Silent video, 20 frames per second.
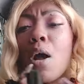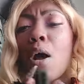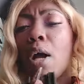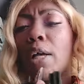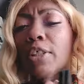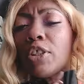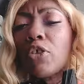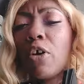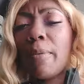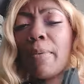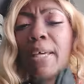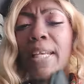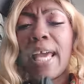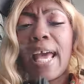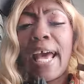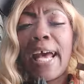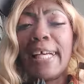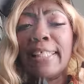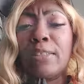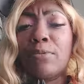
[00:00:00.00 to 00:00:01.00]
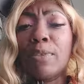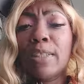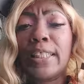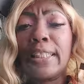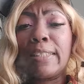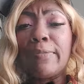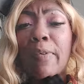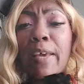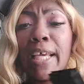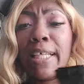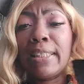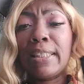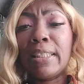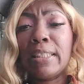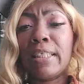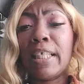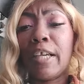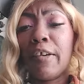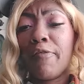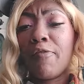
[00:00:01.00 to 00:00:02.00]
So I'm going to ask what this
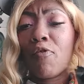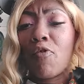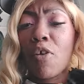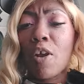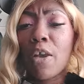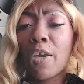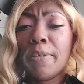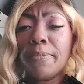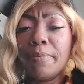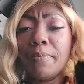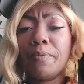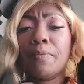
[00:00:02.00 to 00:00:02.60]
fancy's here for.